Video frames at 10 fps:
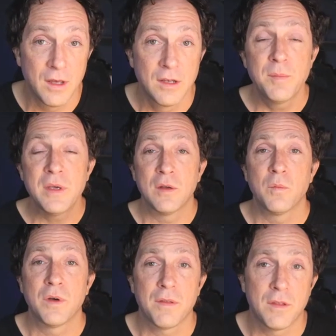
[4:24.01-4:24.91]
to begin
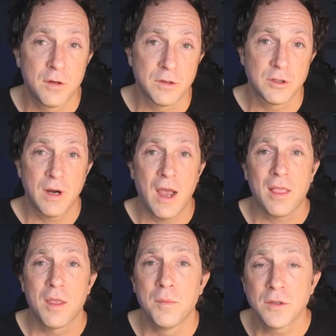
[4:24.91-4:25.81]
with to attract
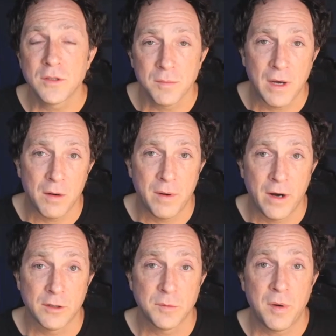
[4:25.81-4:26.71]
the most amount of
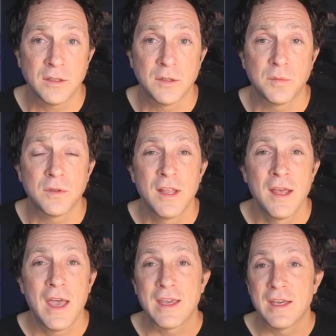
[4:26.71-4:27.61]
buyers possible
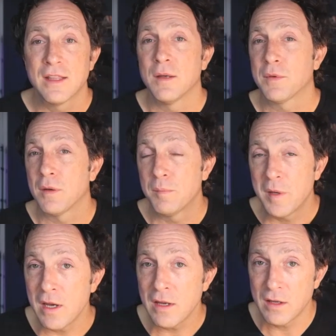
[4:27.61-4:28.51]
and get them
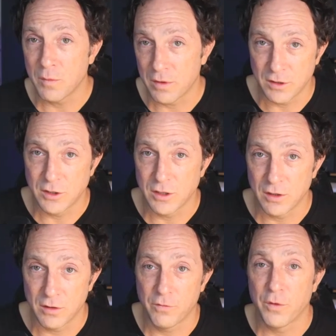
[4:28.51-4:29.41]
competing with each
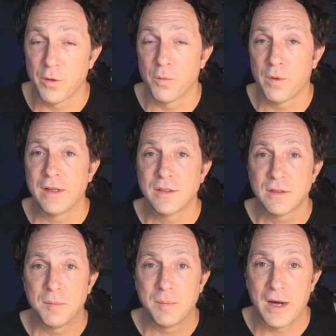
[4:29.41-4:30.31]
other for the rights
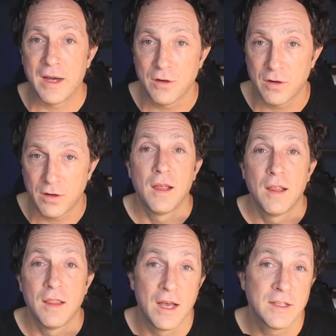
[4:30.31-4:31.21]
to buy your home.
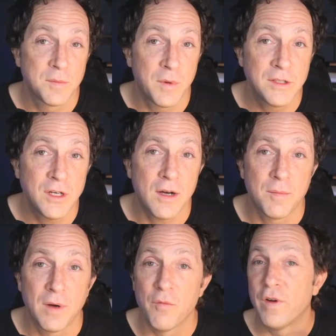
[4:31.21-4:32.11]
That's my job.
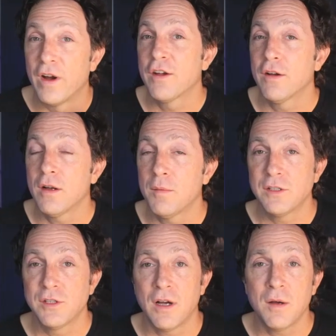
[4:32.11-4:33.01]
I'm very good at my
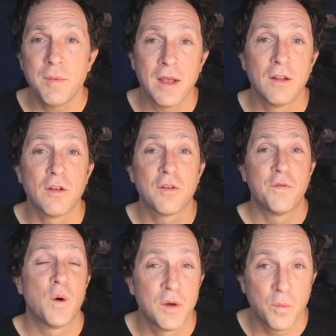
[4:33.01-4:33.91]
job and I look
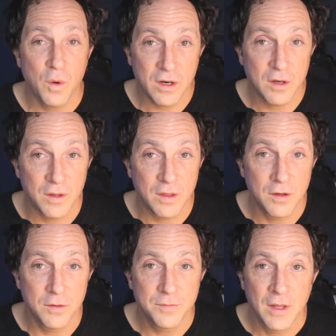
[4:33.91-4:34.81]
forward to working with
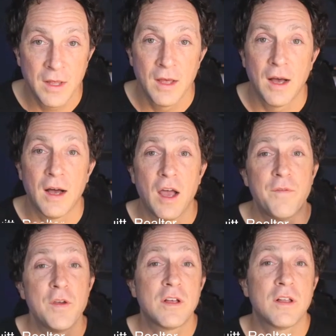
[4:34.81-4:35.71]
you. Uh,
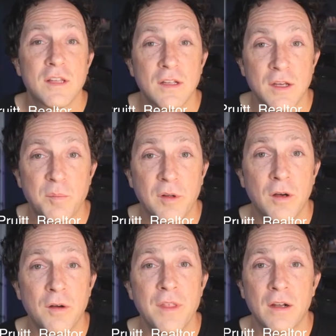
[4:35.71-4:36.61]
if you click the link
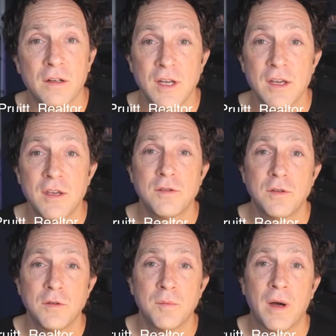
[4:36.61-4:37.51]
below, that'll take you
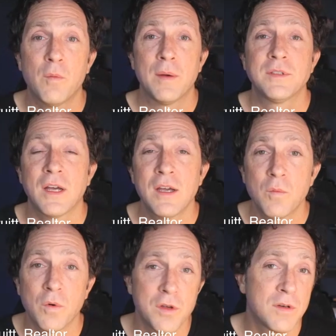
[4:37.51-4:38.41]
to my website
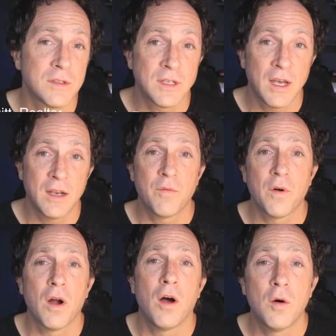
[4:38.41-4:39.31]
where you can sign up
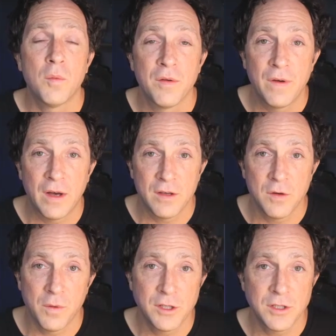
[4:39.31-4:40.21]
for a home
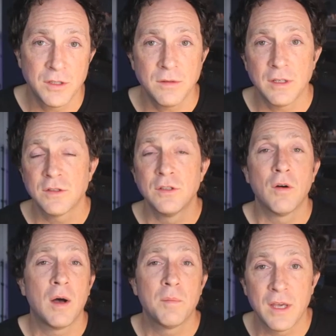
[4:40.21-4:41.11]
evaluation. It's no
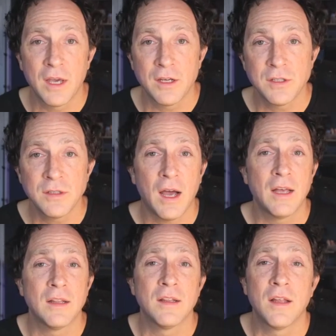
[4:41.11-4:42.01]
obligation.
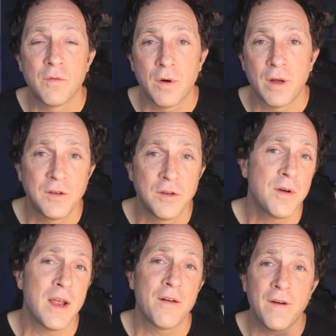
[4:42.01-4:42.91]
I love what I do
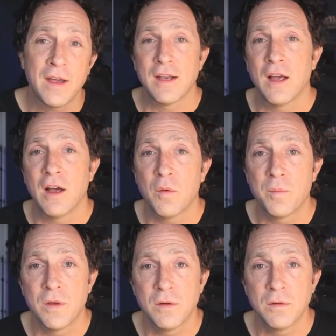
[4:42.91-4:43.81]
and if I can help
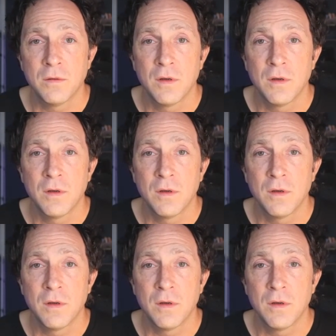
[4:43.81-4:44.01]
you,